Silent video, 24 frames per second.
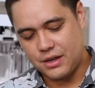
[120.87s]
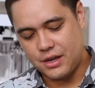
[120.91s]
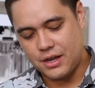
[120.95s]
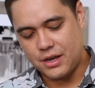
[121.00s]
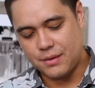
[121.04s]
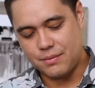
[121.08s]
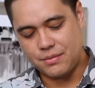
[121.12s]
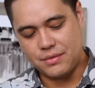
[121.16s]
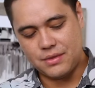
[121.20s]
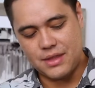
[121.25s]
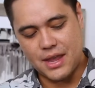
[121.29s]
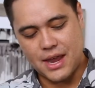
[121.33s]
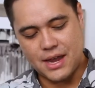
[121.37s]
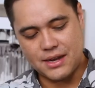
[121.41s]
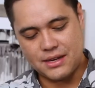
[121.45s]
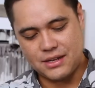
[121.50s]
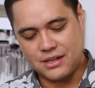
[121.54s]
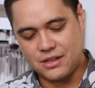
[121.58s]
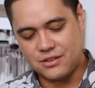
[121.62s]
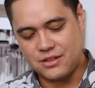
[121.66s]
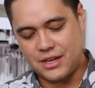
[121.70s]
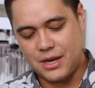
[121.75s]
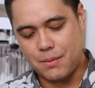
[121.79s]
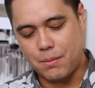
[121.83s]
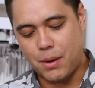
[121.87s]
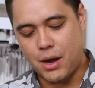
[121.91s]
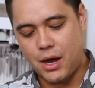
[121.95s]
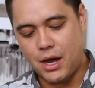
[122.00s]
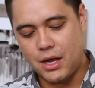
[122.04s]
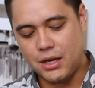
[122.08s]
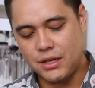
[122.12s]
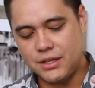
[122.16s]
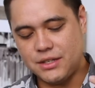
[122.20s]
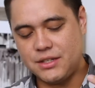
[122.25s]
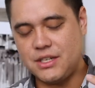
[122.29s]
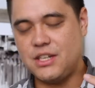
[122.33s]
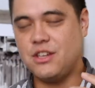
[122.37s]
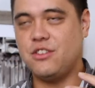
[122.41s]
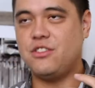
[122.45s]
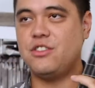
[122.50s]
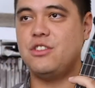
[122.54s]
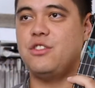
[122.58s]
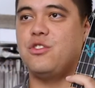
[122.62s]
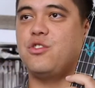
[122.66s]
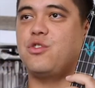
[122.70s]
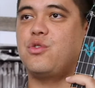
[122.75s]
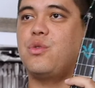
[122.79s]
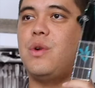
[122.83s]
Um, that is a
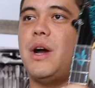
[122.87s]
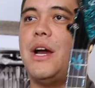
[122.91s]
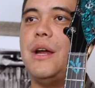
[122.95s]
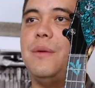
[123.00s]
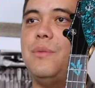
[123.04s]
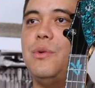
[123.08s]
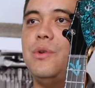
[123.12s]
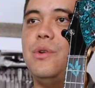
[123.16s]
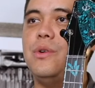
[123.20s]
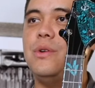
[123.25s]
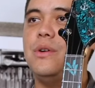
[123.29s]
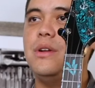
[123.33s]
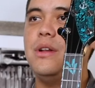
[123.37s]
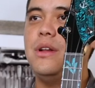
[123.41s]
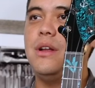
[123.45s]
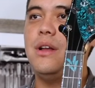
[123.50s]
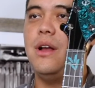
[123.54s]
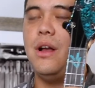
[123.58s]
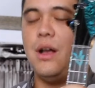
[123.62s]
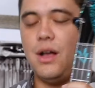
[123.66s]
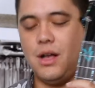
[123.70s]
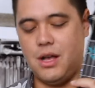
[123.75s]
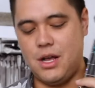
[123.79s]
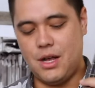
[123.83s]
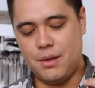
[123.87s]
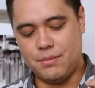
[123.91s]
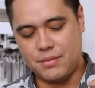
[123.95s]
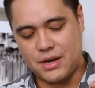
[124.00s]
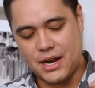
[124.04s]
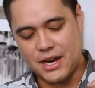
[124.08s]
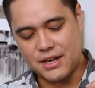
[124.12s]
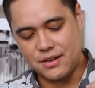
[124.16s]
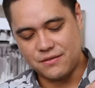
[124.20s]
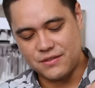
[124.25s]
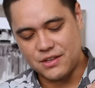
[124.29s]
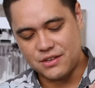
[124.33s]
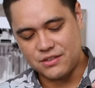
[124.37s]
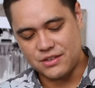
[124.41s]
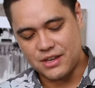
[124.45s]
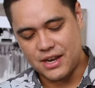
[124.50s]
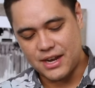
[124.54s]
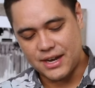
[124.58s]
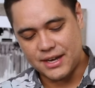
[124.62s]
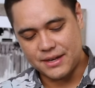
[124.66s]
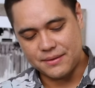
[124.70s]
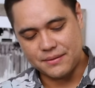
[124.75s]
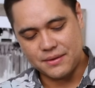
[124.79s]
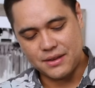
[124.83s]
Polynesian tribal um, kind of
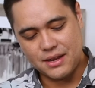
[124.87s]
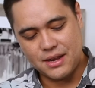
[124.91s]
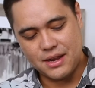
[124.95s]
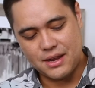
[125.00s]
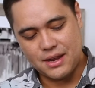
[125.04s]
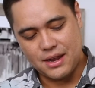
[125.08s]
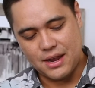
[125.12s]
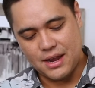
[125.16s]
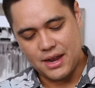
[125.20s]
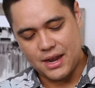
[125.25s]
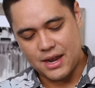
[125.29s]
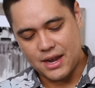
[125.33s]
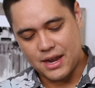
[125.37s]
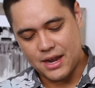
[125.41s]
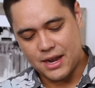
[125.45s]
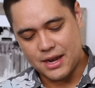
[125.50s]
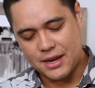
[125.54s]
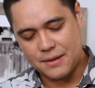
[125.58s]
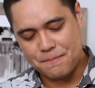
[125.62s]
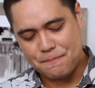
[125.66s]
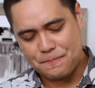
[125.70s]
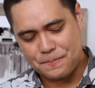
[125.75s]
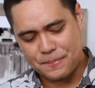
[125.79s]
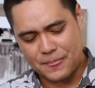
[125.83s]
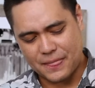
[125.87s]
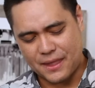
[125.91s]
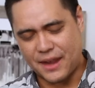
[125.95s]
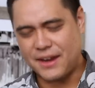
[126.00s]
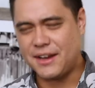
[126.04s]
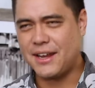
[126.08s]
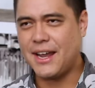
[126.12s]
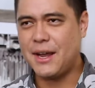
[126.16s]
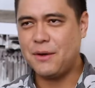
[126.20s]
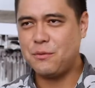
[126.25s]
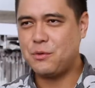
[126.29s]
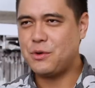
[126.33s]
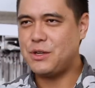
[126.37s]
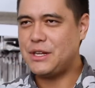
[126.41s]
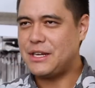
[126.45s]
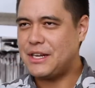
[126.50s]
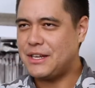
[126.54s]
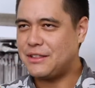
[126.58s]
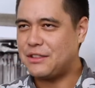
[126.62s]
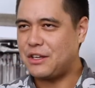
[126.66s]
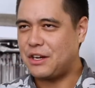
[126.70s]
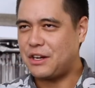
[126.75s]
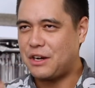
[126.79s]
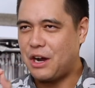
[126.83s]
design. And I can't really
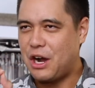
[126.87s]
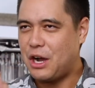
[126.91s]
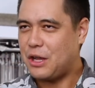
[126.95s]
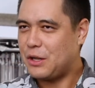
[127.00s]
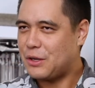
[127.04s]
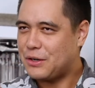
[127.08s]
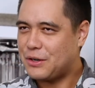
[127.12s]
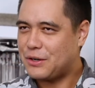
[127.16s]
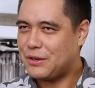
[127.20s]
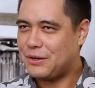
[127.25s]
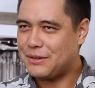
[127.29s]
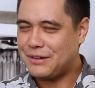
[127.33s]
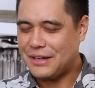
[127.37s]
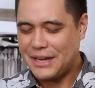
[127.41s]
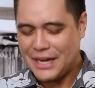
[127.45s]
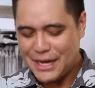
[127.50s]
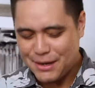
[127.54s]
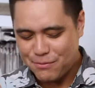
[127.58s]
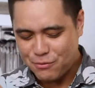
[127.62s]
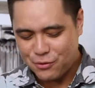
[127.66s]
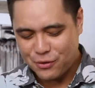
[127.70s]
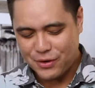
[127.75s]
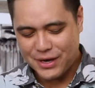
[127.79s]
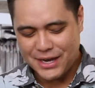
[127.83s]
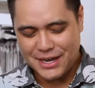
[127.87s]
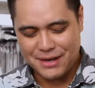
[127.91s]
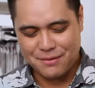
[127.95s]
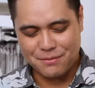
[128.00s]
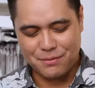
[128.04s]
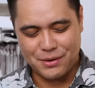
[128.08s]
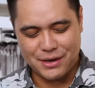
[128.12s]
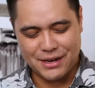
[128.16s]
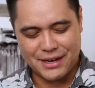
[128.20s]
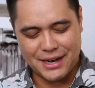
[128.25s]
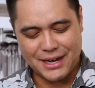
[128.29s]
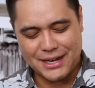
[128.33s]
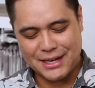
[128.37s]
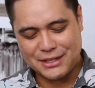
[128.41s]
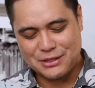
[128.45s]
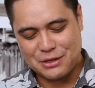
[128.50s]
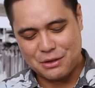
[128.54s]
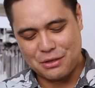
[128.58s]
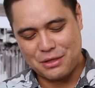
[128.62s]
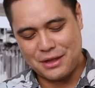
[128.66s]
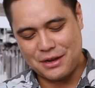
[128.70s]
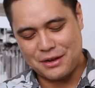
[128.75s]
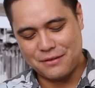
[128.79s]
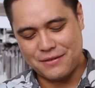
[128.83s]
get the color name right, but I like to
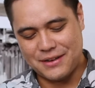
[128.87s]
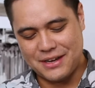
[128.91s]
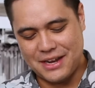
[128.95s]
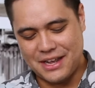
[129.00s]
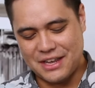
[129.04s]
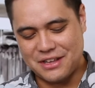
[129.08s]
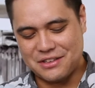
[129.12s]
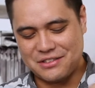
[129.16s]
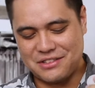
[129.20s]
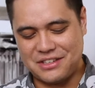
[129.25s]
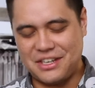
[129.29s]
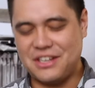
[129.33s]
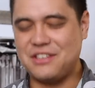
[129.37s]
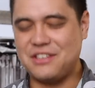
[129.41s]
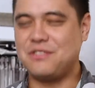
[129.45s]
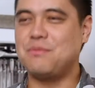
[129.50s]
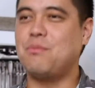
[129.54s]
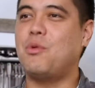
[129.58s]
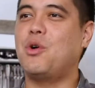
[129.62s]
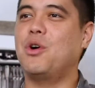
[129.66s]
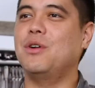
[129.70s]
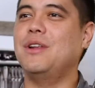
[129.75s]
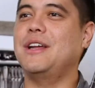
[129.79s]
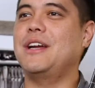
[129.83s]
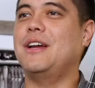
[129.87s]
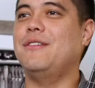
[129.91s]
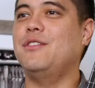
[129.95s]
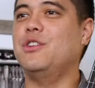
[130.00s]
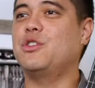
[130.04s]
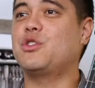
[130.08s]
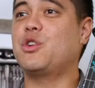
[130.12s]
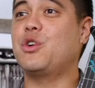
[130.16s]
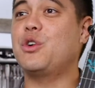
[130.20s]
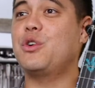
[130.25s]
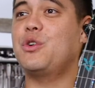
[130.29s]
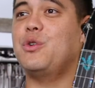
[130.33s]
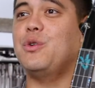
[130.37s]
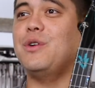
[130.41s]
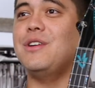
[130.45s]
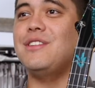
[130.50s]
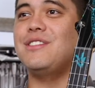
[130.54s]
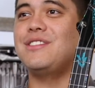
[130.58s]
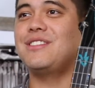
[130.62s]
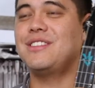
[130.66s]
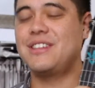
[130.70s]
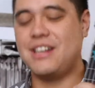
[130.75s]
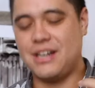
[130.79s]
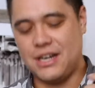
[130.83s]
think of it as it's more like of a
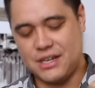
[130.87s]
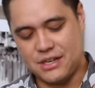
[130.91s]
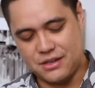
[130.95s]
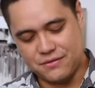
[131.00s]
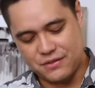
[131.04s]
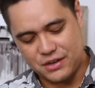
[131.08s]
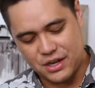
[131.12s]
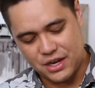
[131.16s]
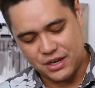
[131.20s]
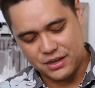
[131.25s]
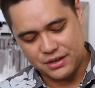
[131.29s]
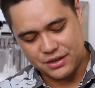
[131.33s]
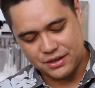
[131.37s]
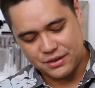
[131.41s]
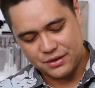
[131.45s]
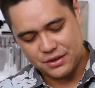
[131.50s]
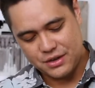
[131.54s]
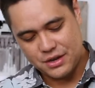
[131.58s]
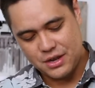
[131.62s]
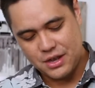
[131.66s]
turquoise kind of color.